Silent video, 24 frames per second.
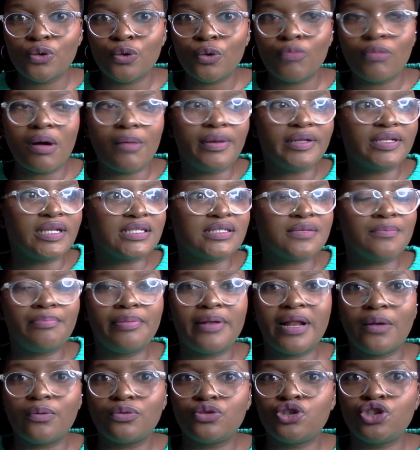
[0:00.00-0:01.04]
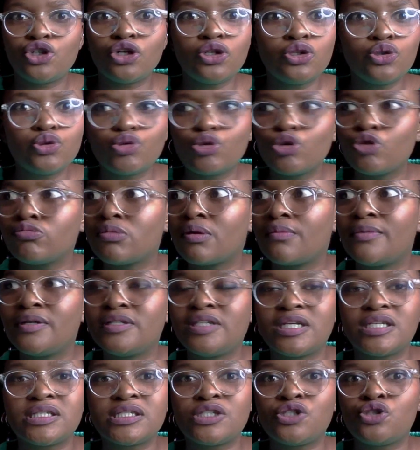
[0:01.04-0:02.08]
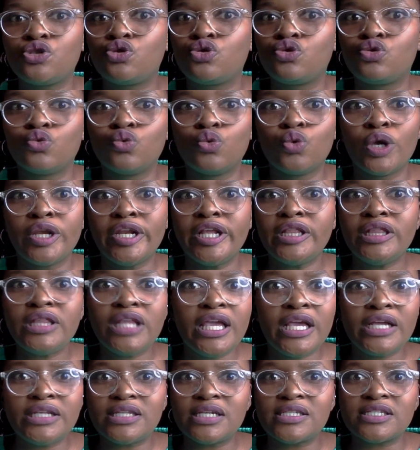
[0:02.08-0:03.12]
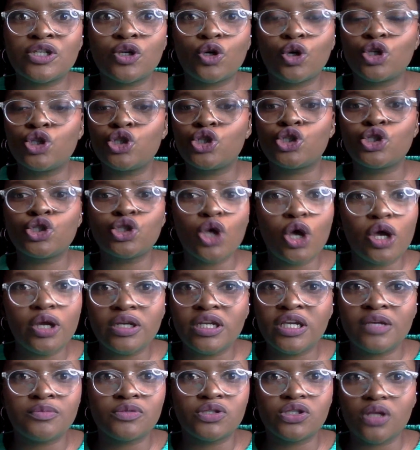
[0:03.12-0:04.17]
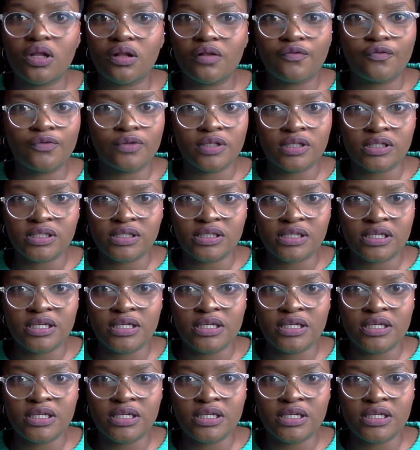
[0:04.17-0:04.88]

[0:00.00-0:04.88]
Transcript: Baba doesn't play with children, Baba doesn't do anything, doesn't concern himself with his